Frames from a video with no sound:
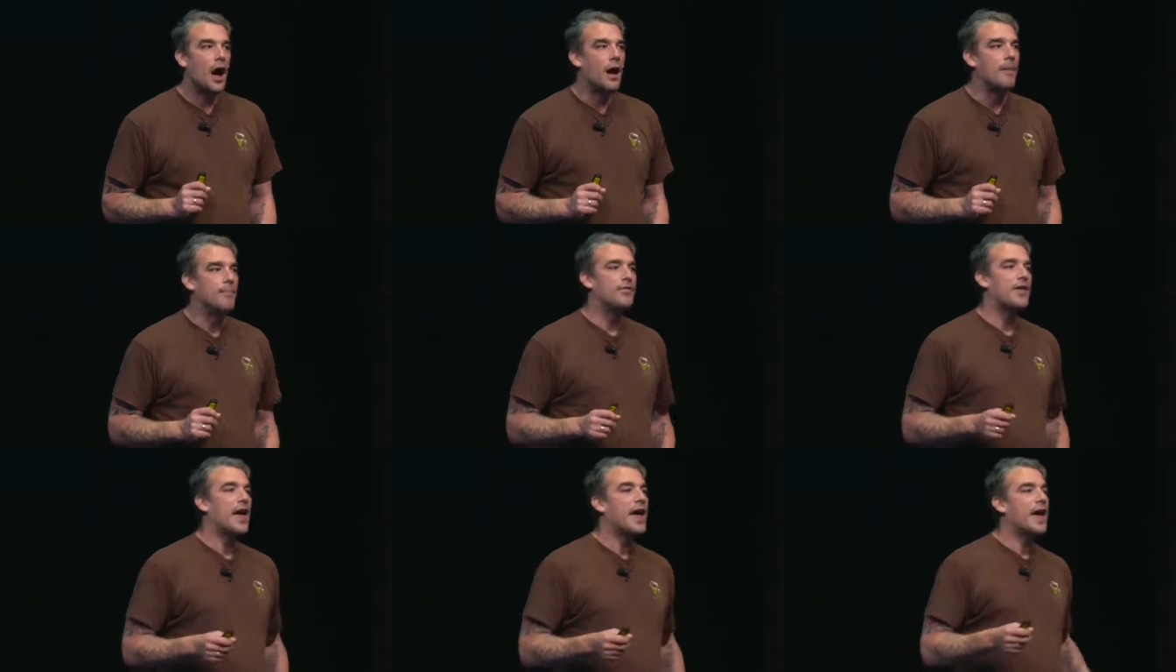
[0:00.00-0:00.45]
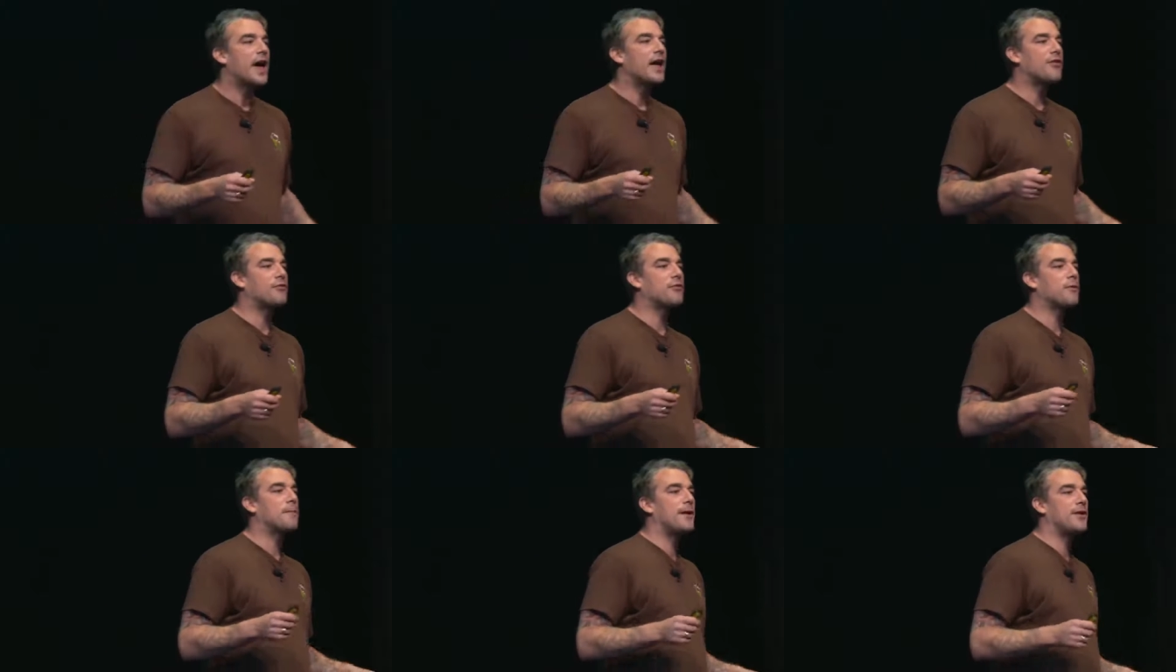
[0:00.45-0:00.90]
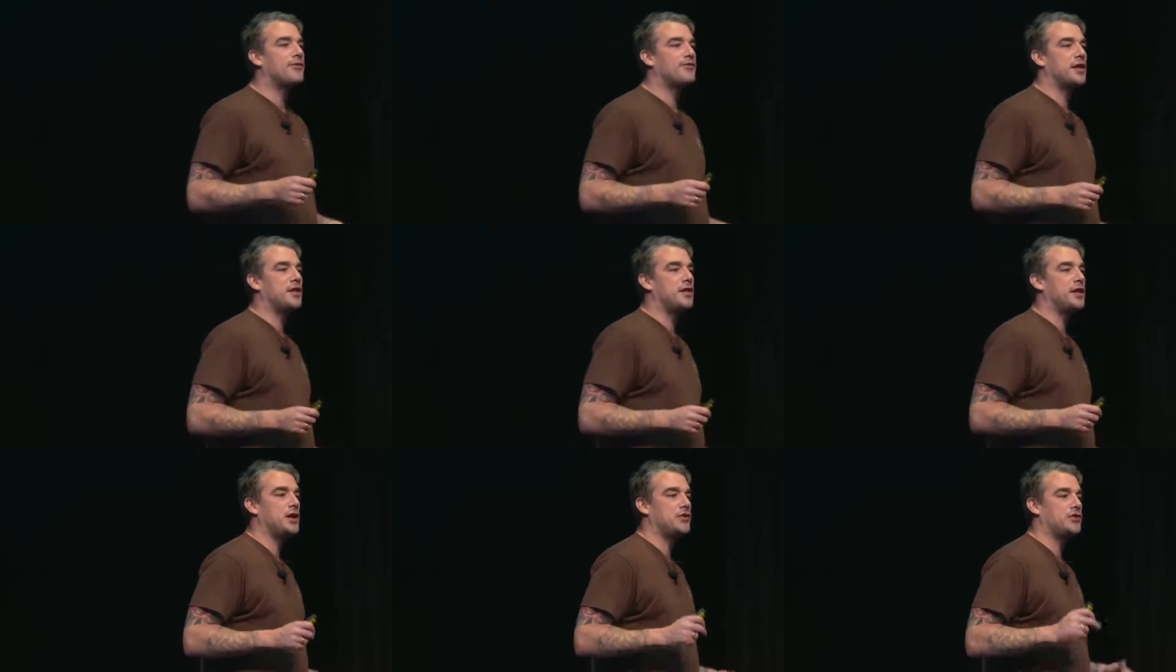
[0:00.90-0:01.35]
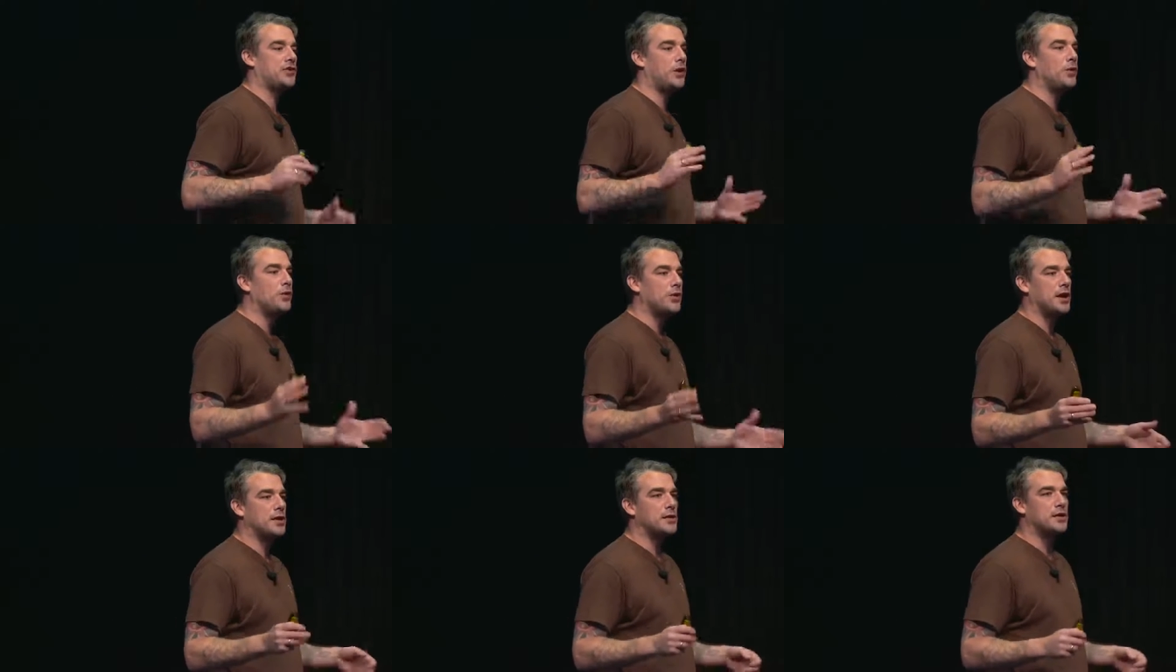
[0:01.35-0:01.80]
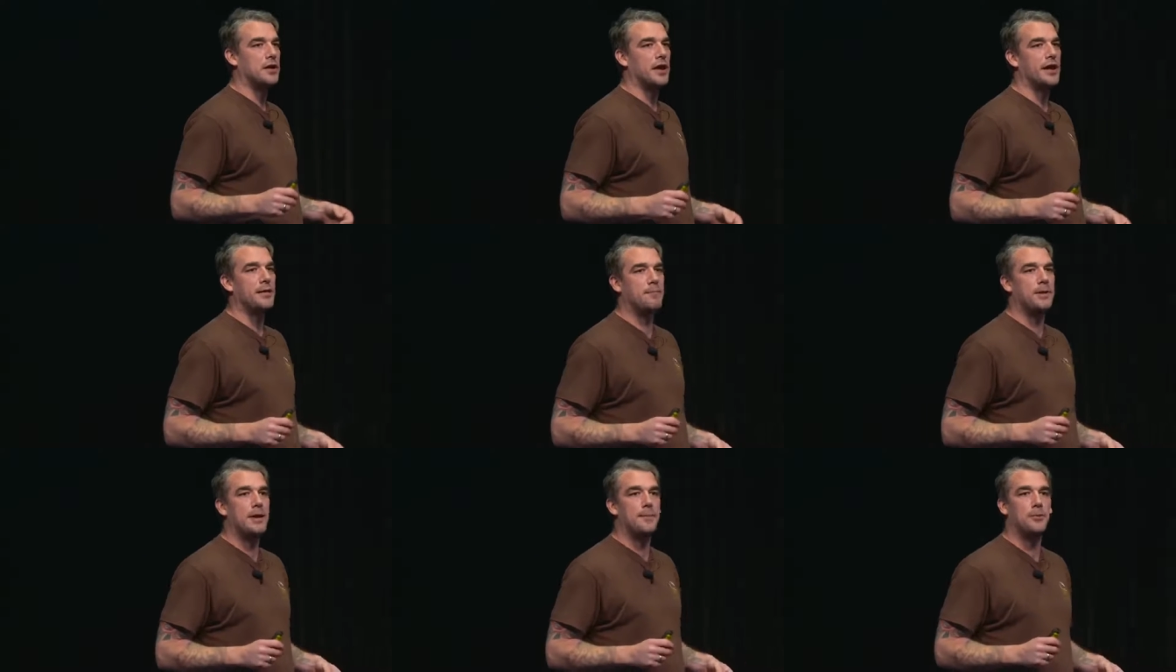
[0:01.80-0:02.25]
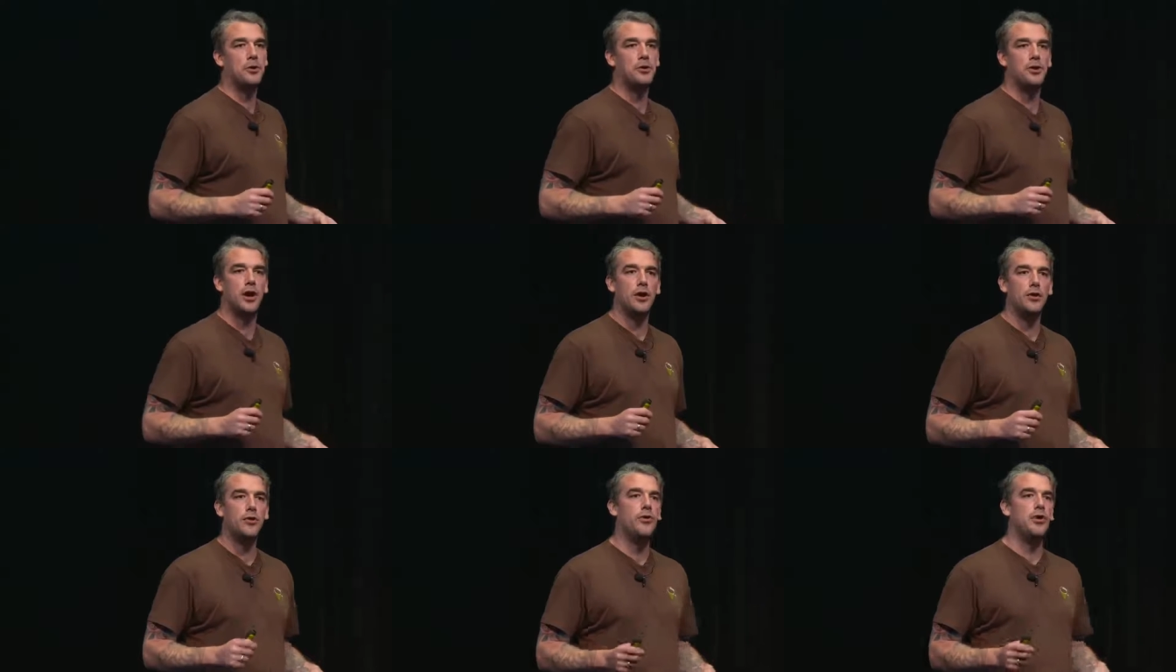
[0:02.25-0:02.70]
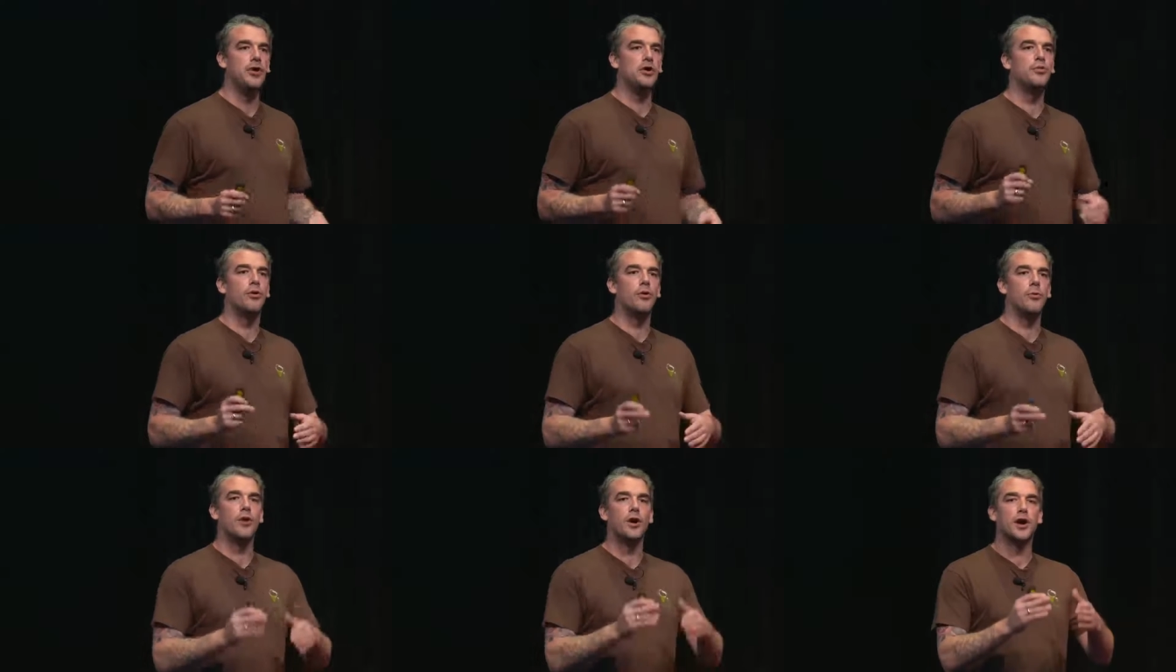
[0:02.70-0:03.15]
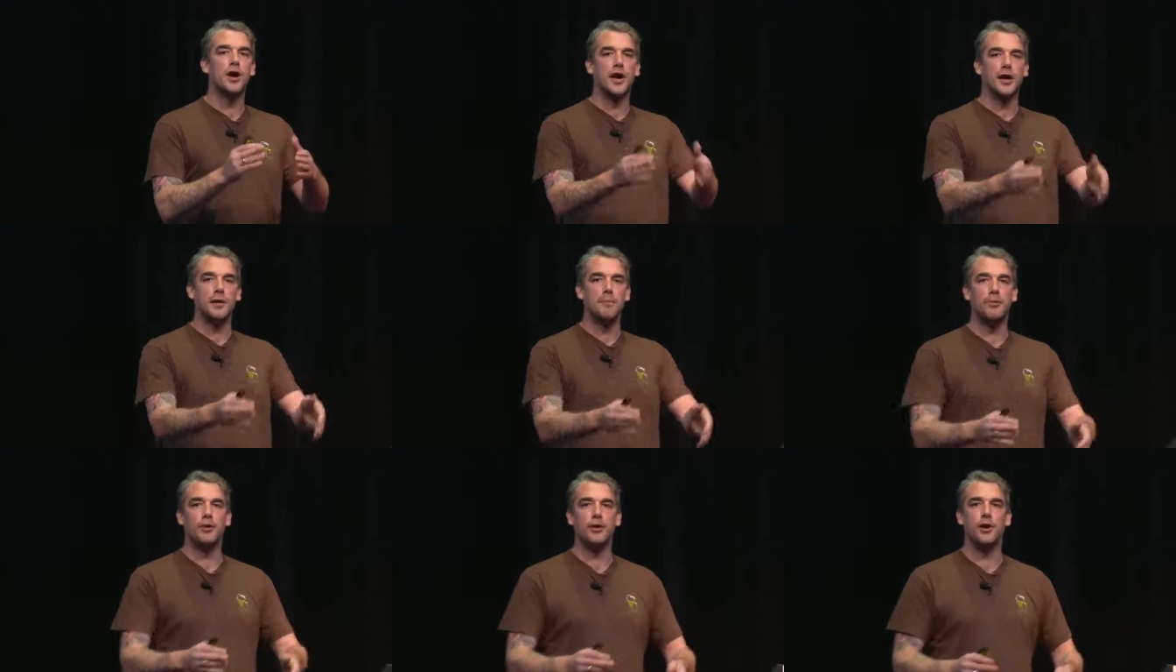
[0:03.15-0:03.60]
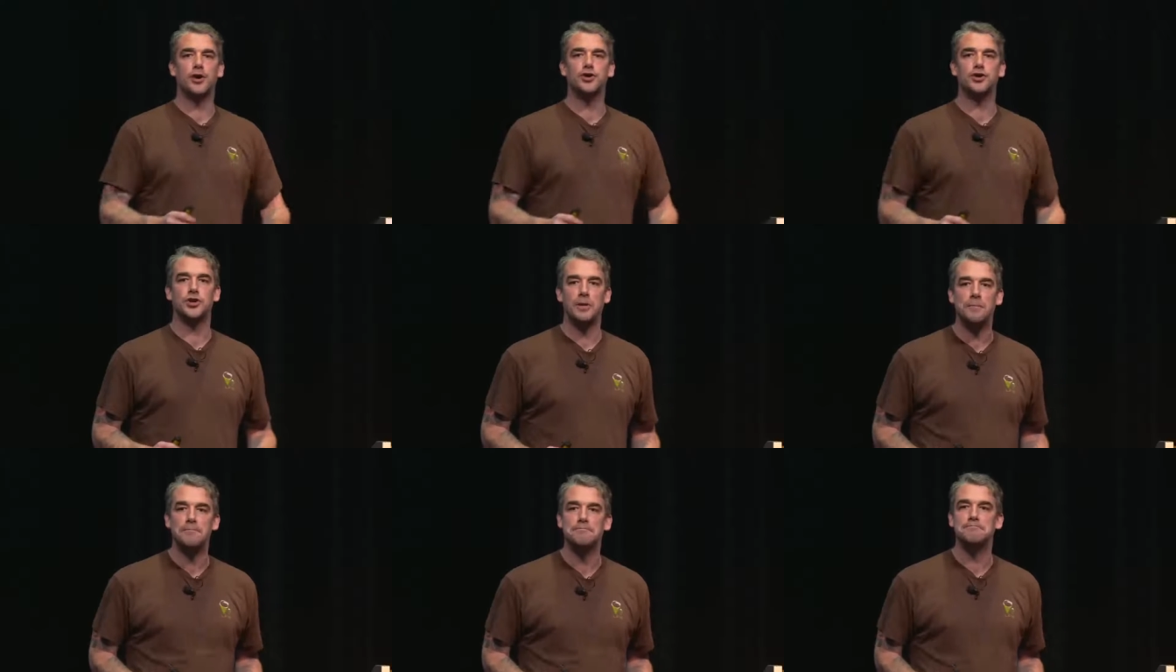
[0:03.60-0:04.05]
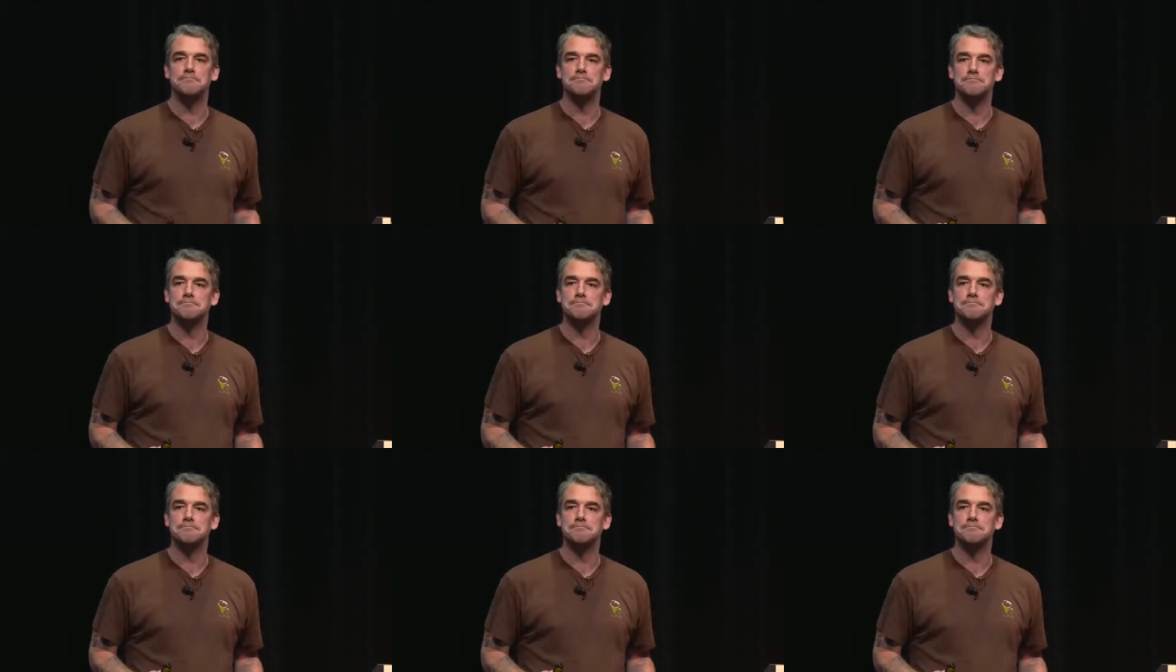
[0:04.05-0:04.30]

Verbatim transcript: Um, the hats were basically a token to let people know that you were working in production.